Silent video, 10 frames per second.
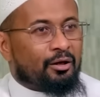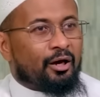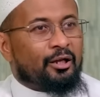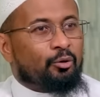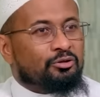
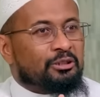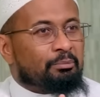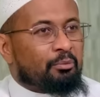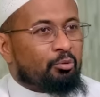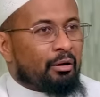and you will see
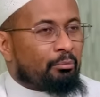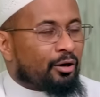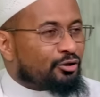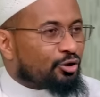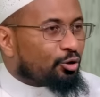people
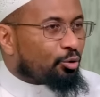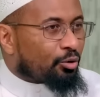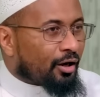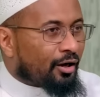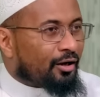memorizing the
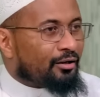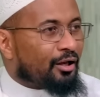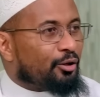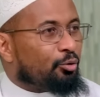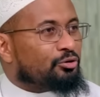Quran,
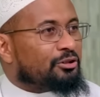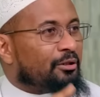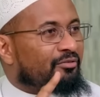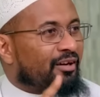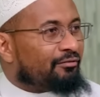and you will see
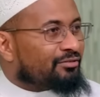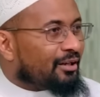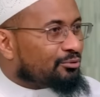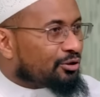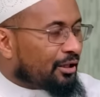five
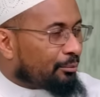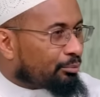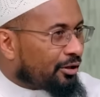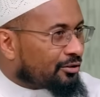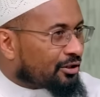times a day
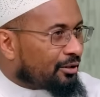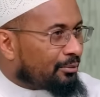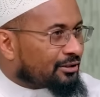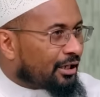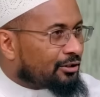prayers in the
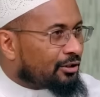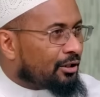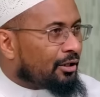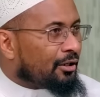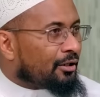masajid.
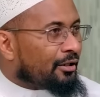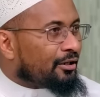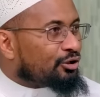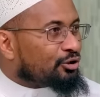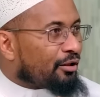There
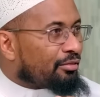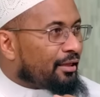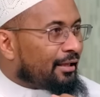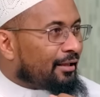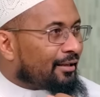is
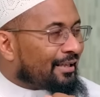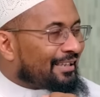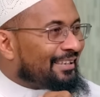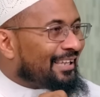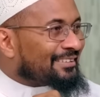nothing
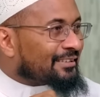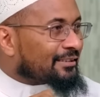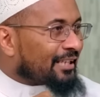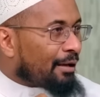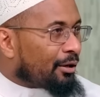less
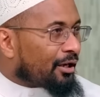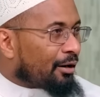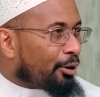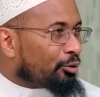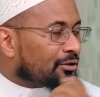Islamic
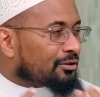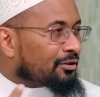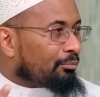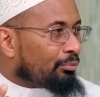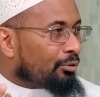about
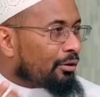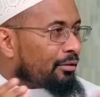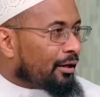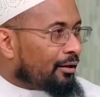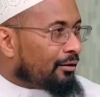Istanbul
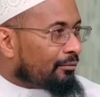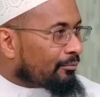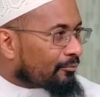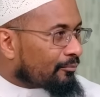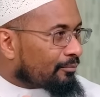than
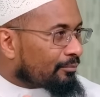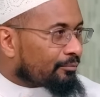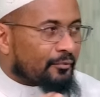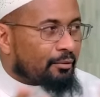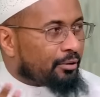
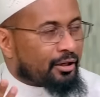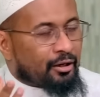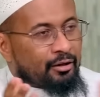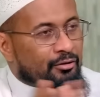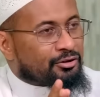pick any
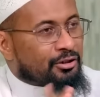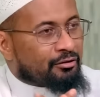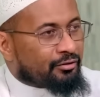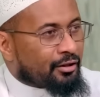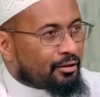other city,
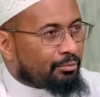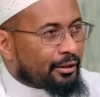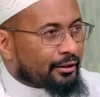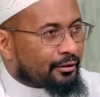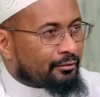fill in the
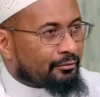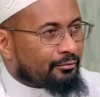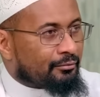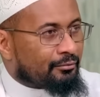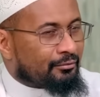blank.
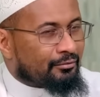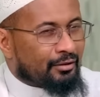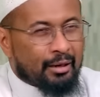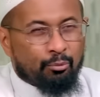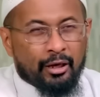
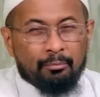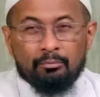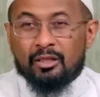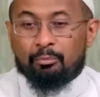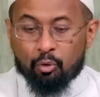Al-Muhim,
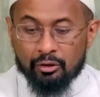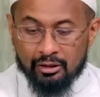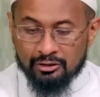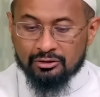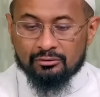the point
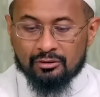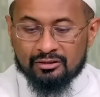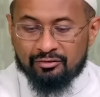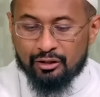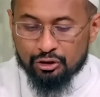is, let's
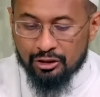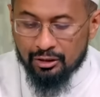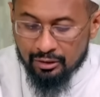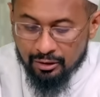finish it,